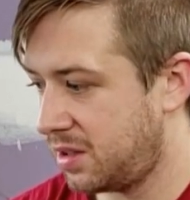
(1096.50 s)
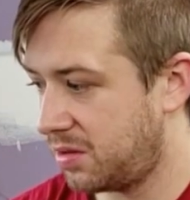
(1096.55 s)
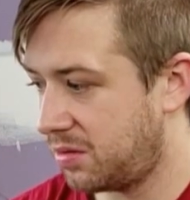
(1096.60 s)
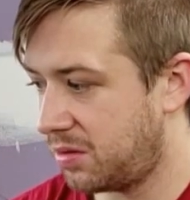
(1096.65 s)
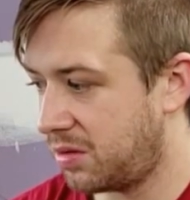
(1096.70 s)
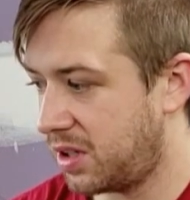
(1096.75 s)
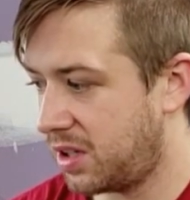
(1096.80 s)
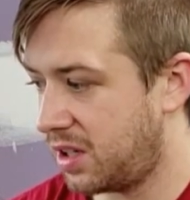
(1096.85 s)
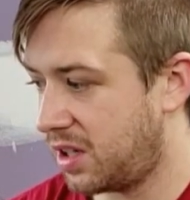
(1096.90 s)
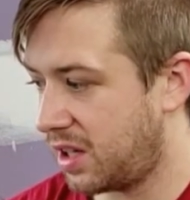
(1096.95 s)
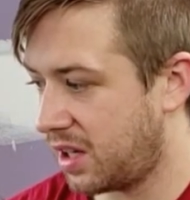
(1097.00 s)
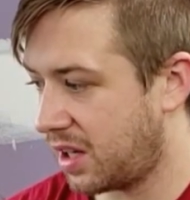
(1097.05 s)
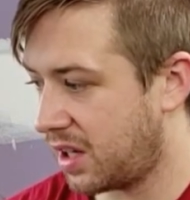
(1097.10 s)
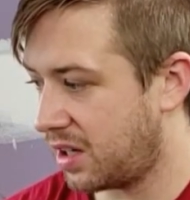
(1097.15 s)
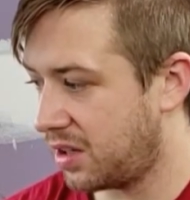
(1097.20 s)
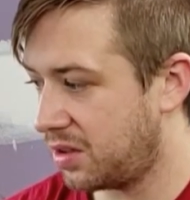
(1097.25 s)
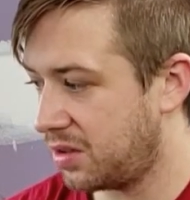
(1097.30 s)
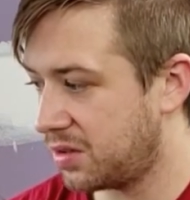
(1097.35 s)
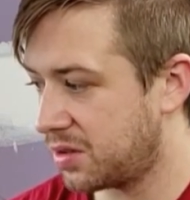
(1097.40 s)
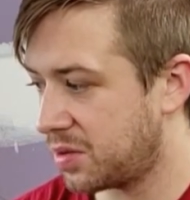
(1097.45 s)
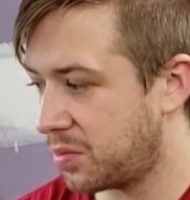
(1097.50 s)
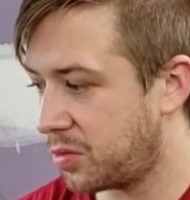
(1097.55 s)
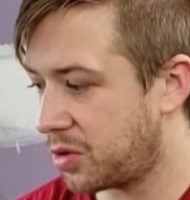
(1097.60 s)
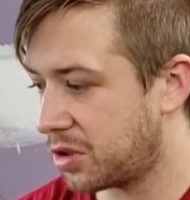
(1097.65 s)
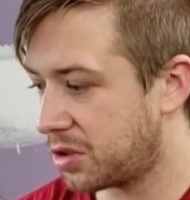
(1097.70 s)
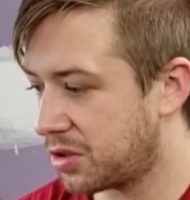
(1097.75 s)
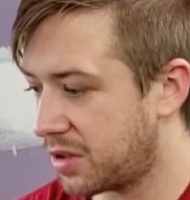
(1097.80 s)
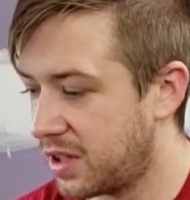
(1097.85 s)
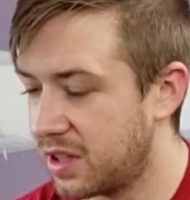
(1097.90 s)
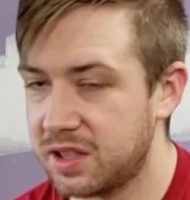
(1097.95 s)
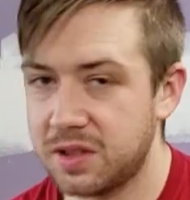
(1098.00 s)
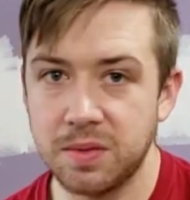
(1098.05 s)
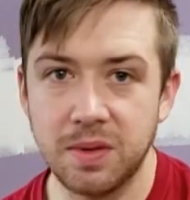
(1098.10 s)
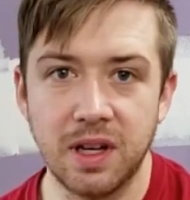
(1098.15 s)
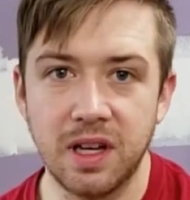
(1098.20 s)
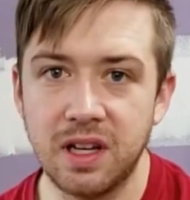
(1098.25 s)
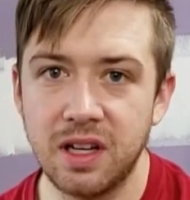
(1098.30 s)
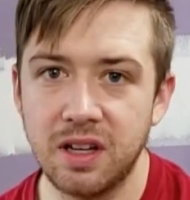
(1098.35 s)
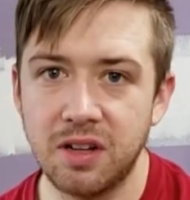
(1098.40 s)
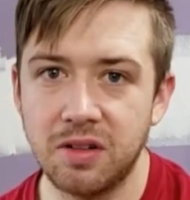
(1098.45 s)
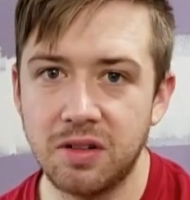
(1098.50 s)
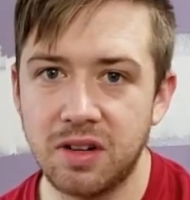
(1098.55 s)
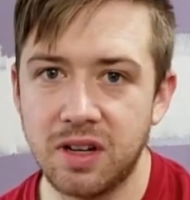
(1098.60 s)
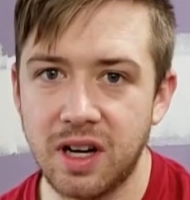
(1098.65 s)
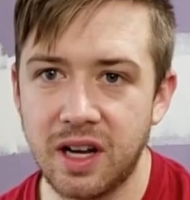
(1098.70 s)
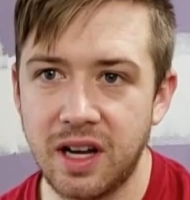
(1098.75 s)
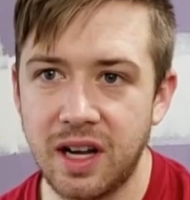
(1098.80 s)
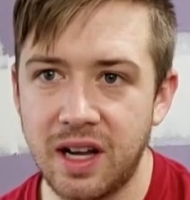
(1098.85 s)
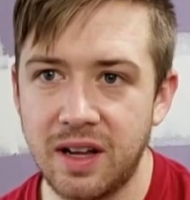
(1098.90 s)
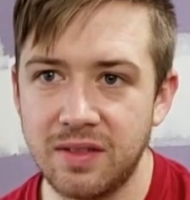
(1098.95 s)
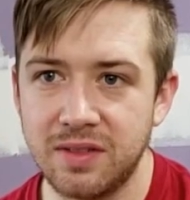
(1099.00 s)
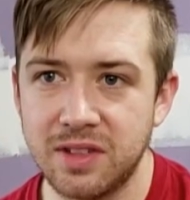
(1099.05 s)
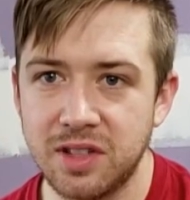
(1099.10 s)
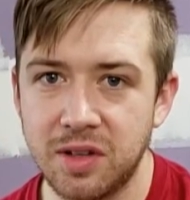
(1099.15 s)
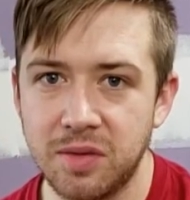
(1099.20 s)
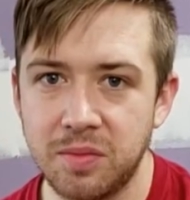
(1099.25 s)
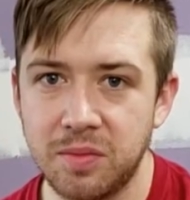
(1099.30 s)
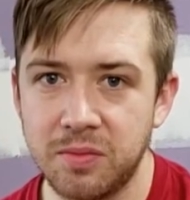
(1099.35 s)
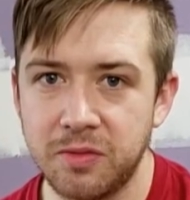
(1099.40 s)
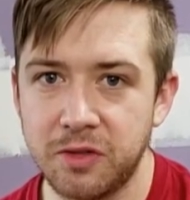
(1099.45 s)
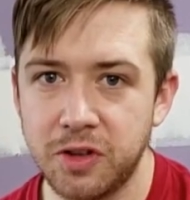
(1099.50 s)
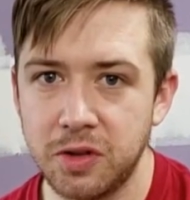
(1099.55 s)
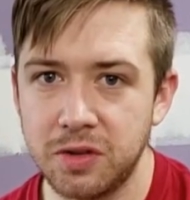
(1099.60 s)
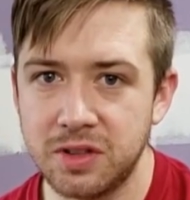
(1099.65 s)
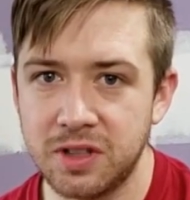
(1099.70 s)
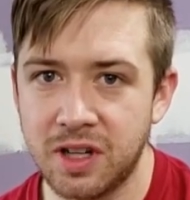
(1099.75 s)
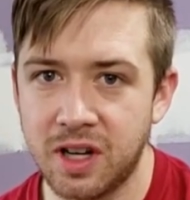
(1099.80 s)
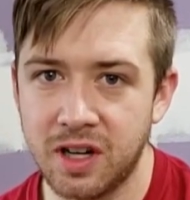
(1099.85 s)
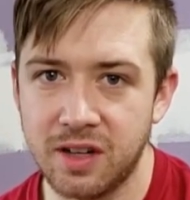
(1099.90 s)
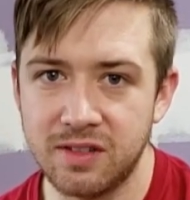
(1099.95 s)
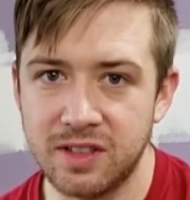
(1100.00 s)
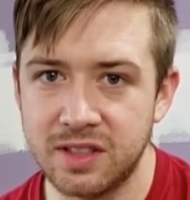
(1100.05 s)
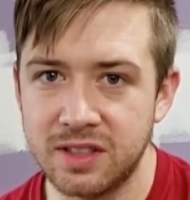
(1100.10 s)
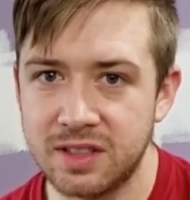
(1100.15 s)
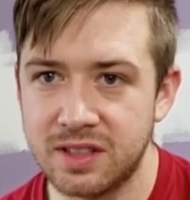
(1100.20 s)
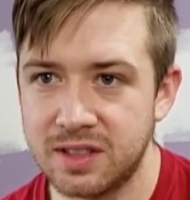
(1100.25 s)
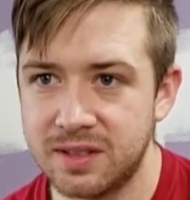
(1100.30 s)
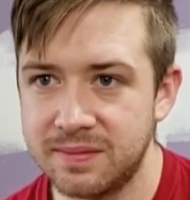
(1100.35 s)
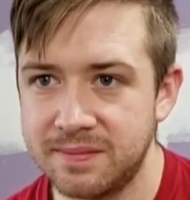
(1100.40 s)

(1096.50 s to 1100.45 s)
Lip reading: when I gotta do some more transplanting or I have some fruit to harvest.